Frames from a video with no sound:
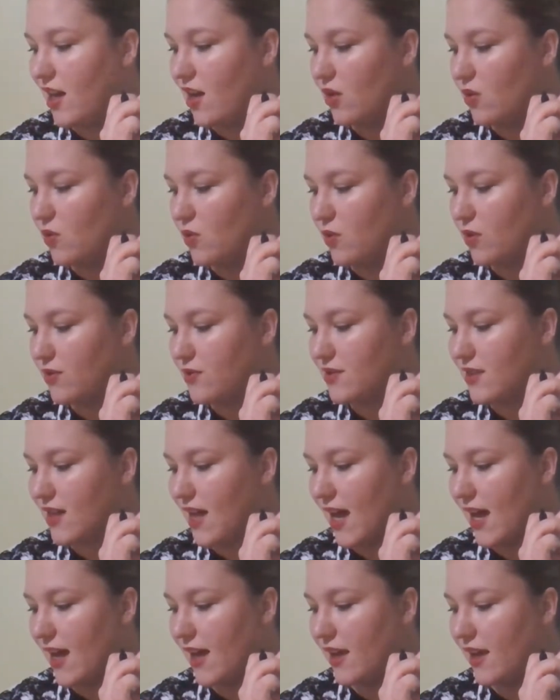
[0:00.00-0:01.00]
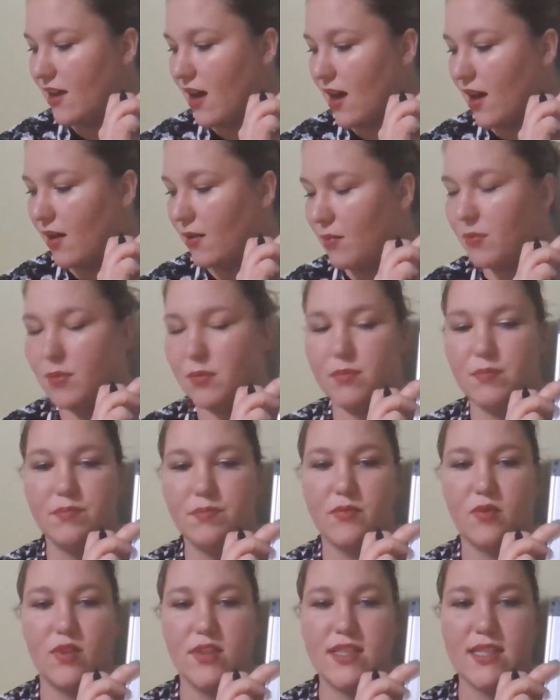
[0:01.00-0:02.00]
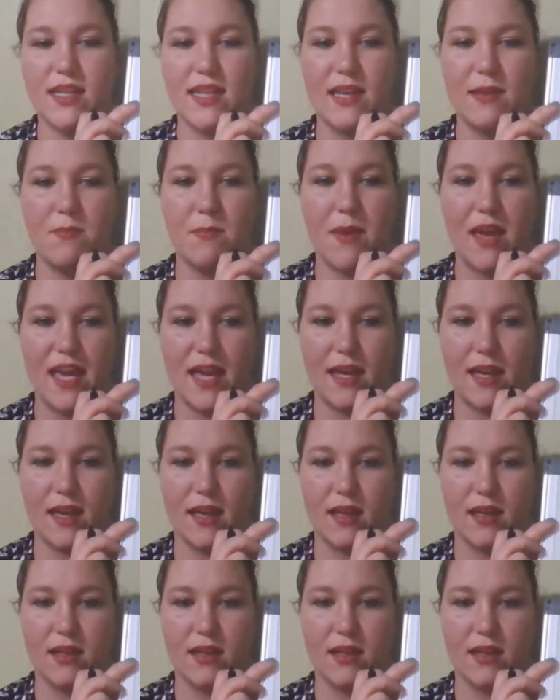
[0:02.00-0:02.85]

Hokusai, what did he make?